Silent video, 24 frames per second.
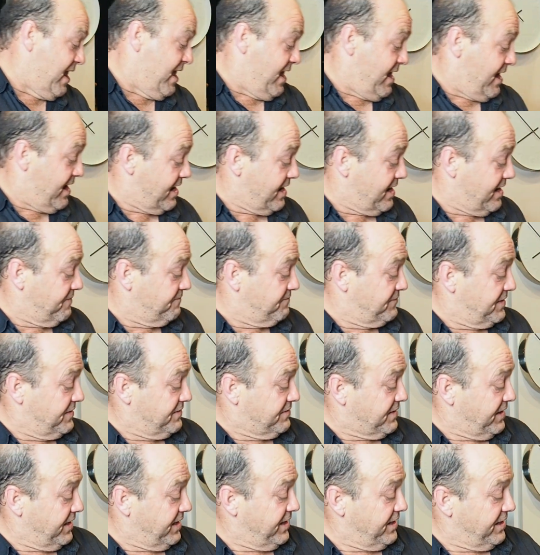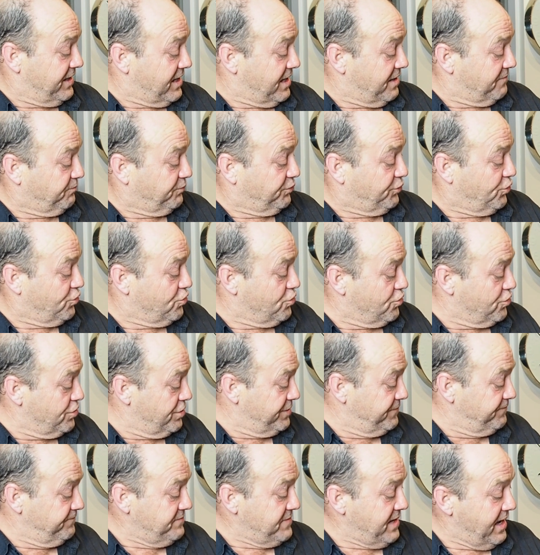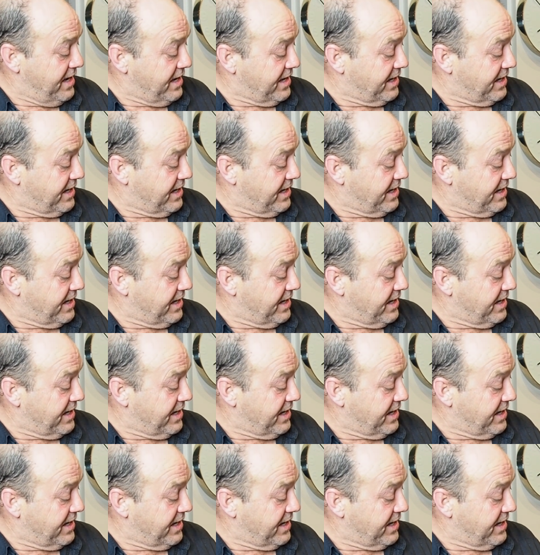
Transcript: Prawn,